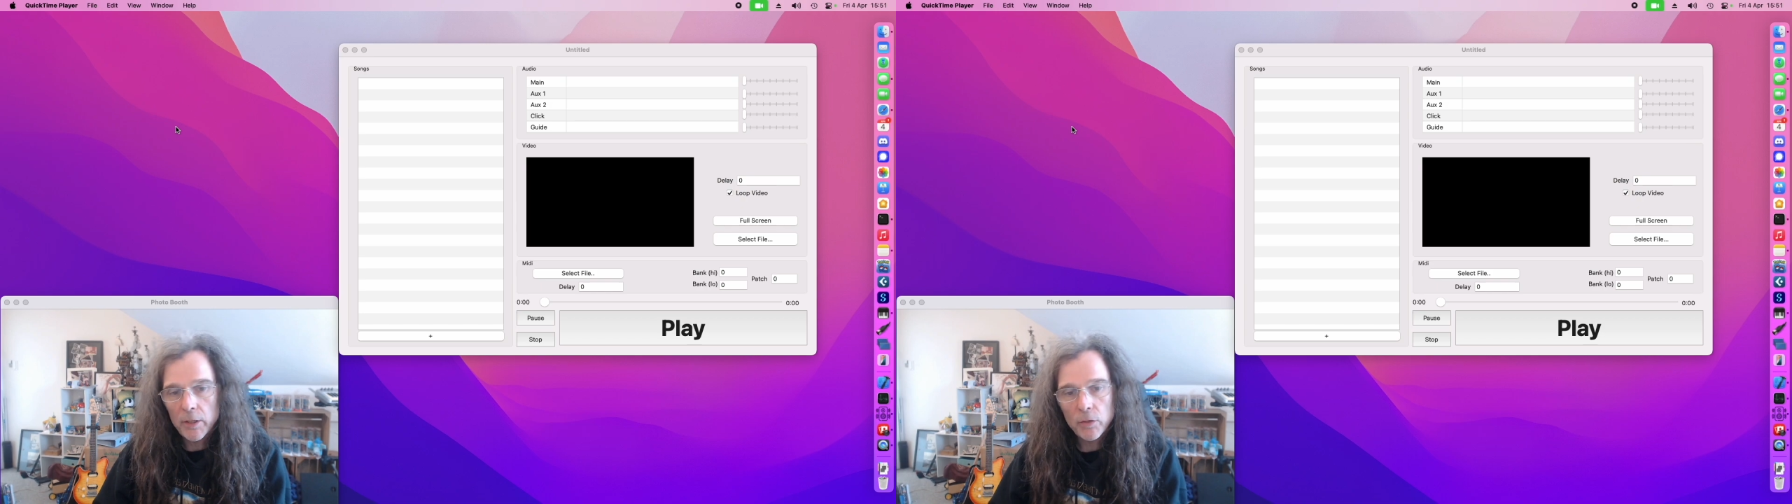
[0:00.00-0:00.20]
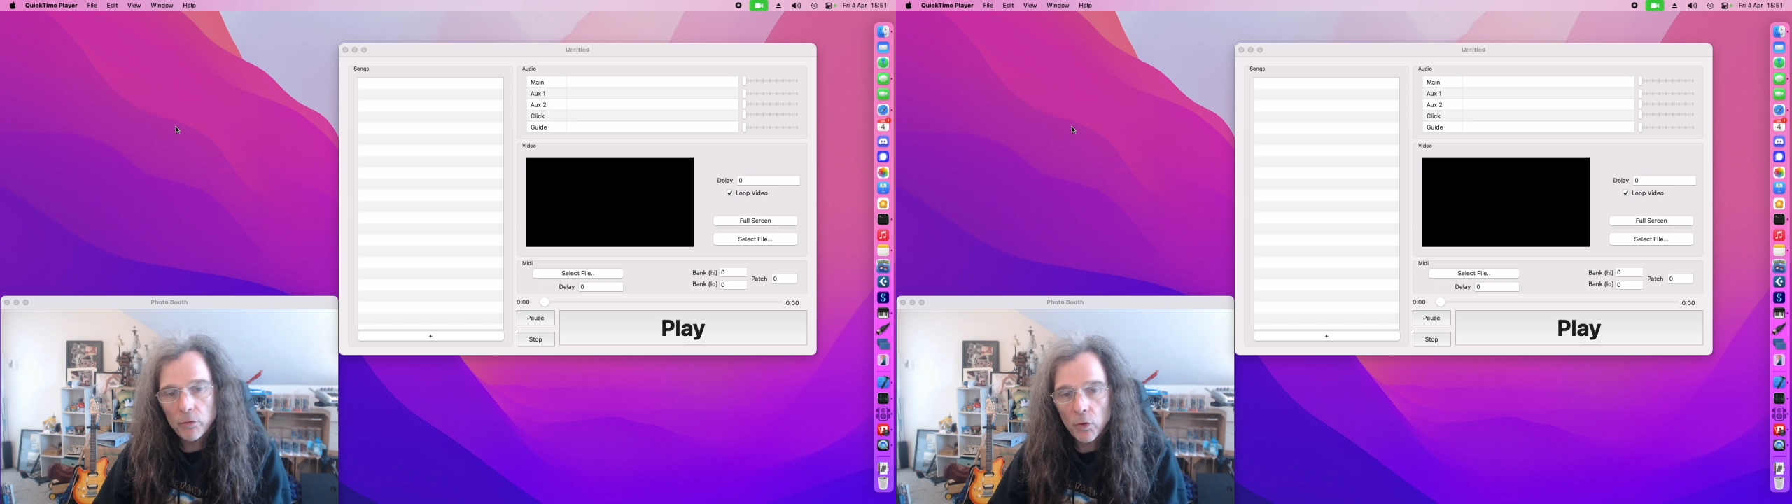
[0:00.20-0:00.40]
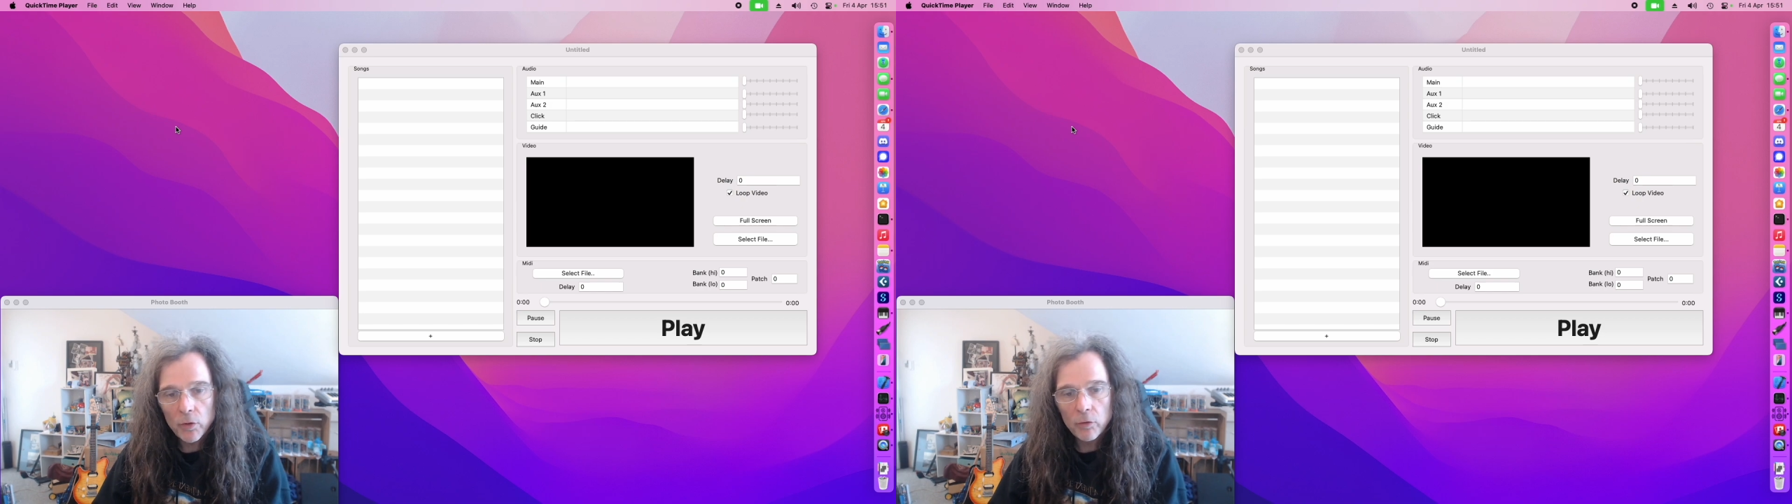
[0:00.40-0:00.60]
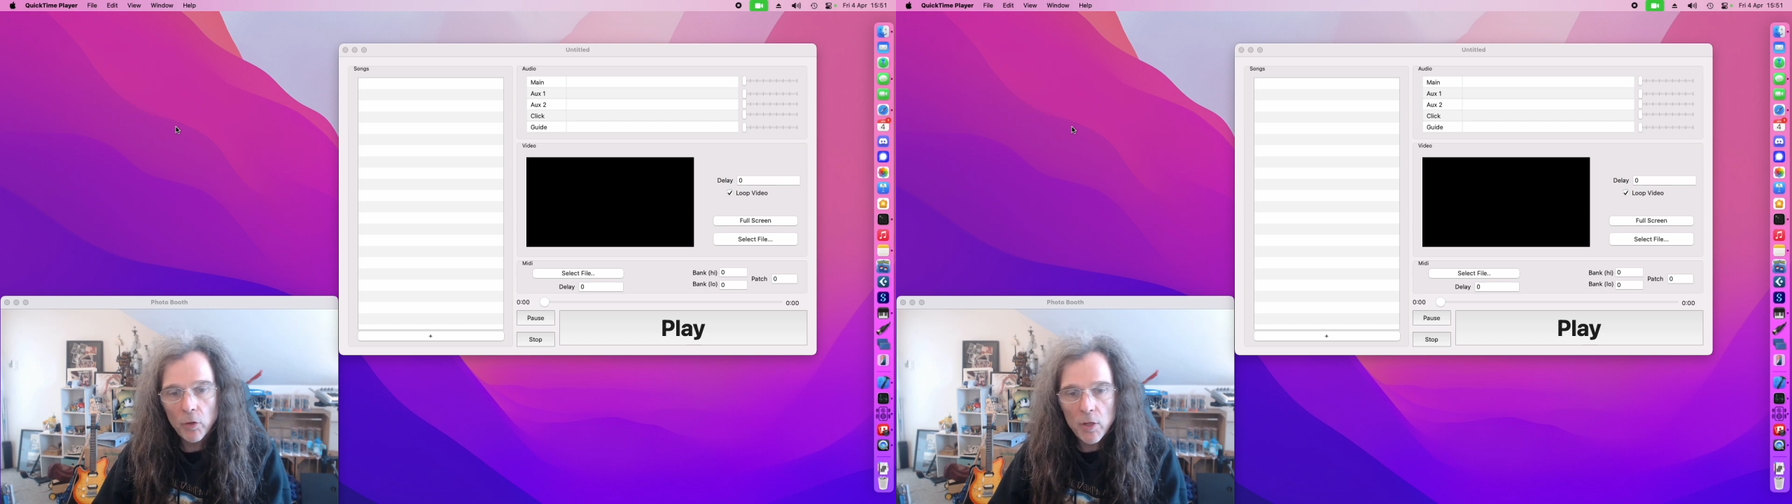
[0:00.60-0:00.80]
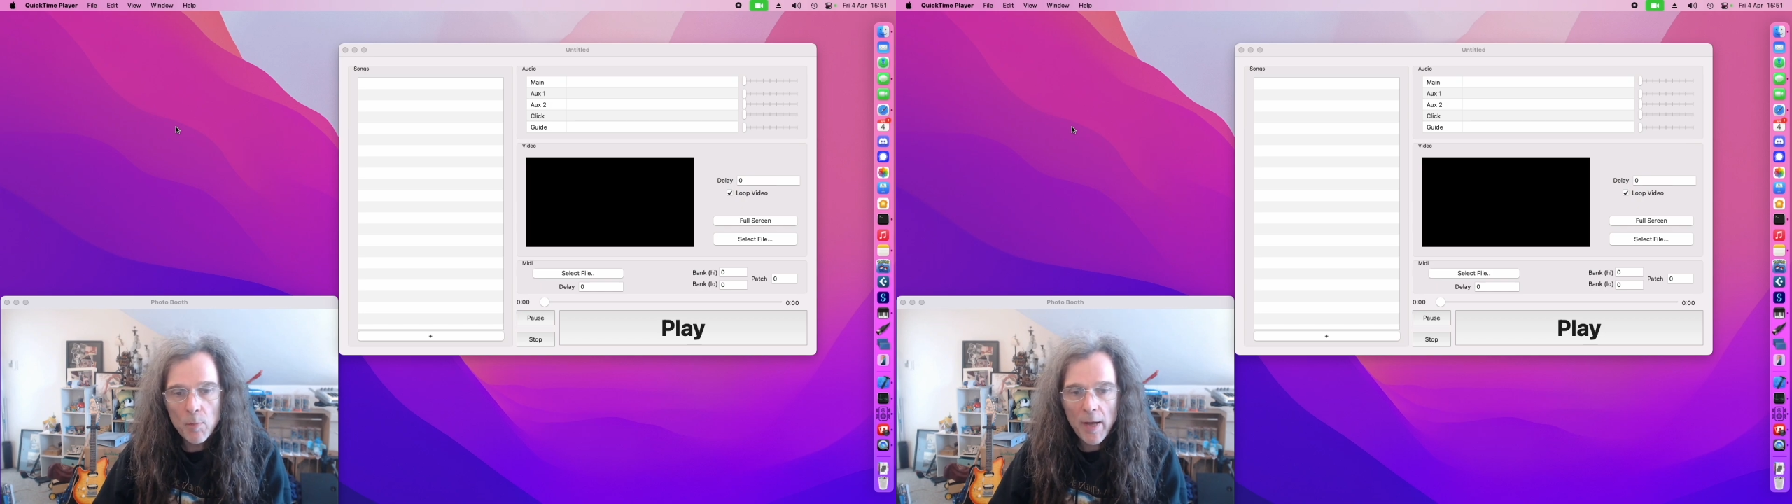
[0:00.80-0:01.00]
You've got
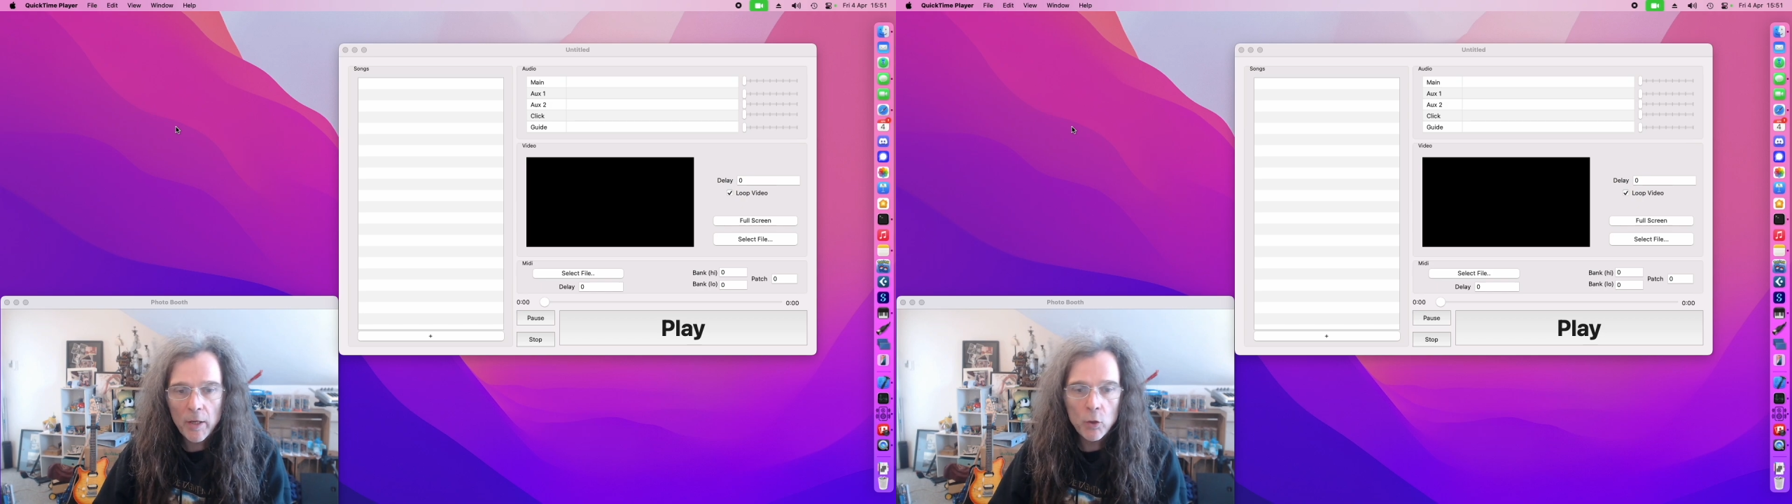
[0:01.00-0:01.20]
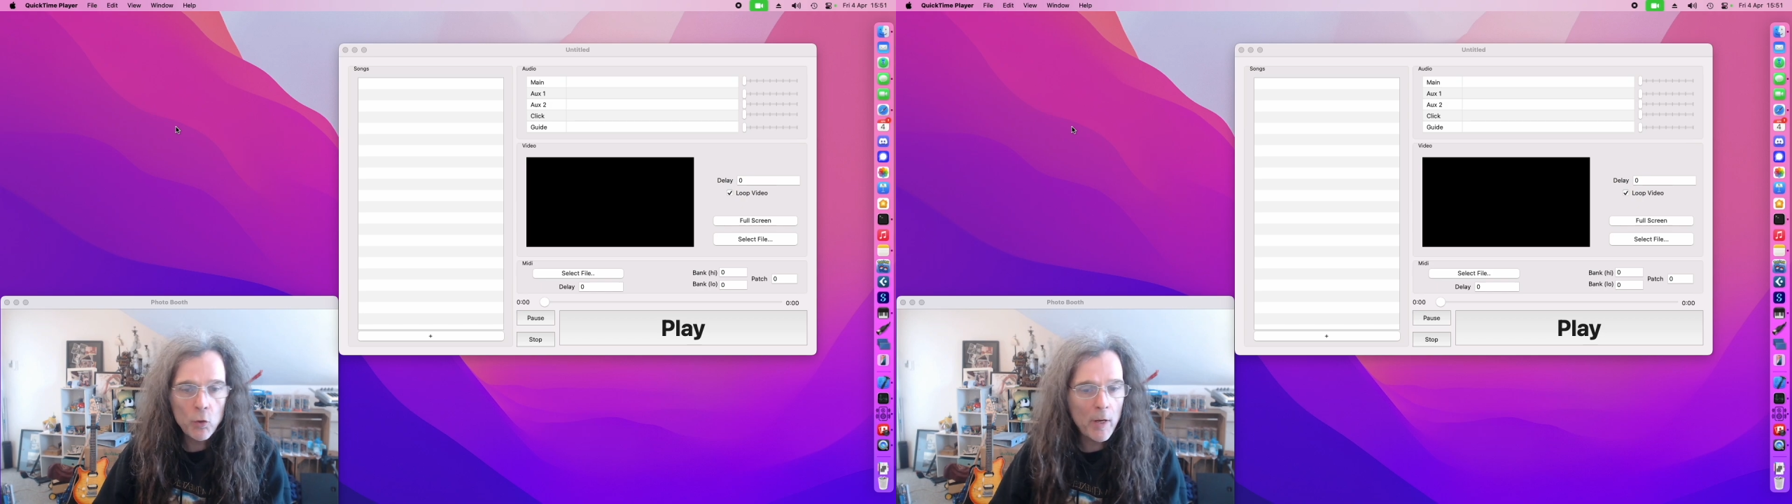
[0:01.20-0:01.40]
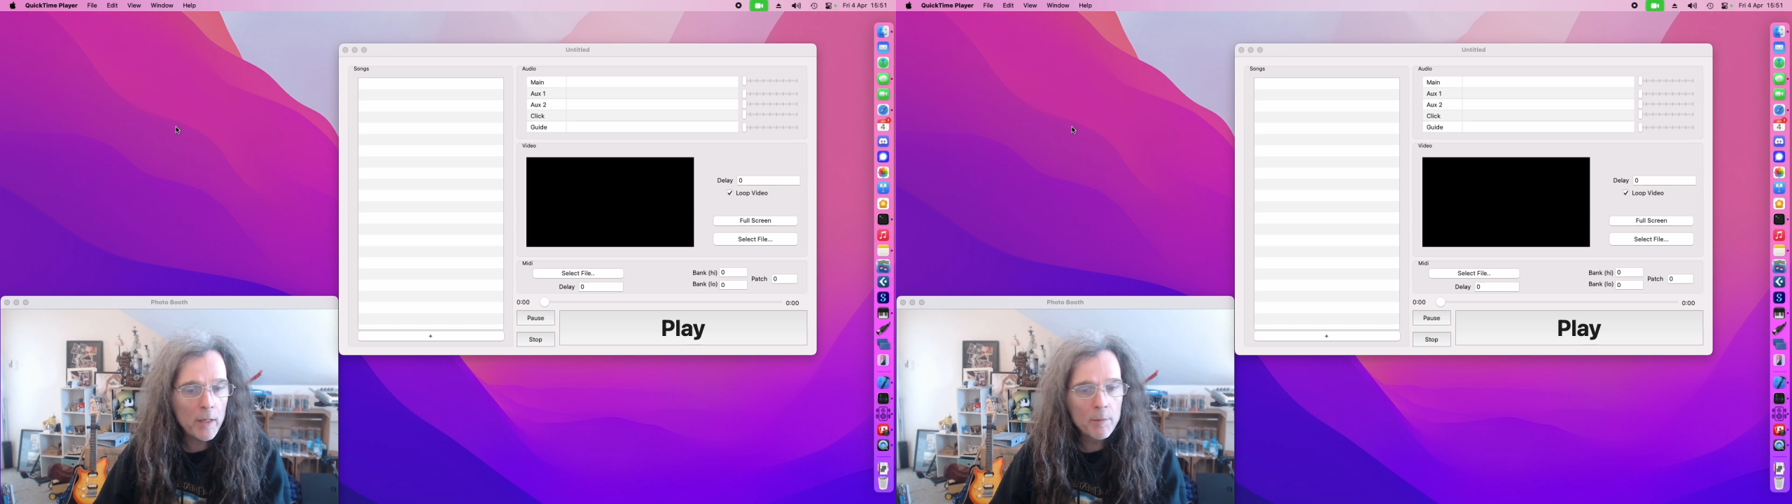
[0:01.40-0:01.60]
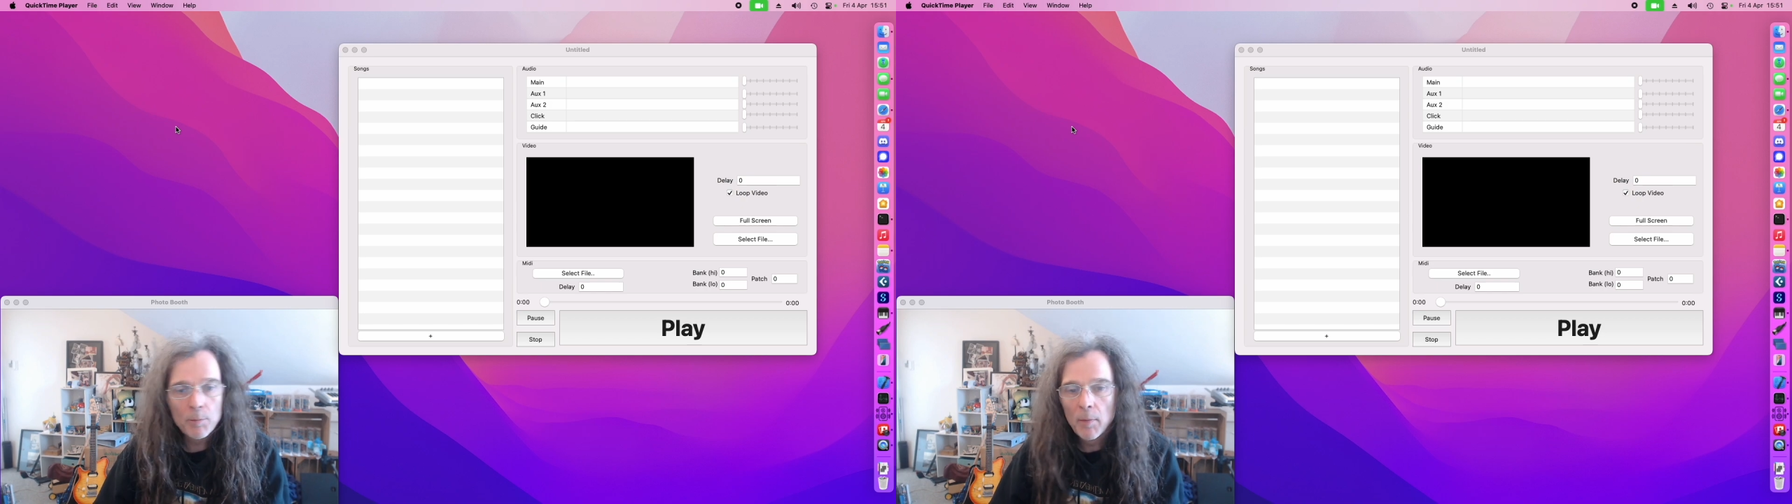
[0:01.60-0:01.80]
your backing track,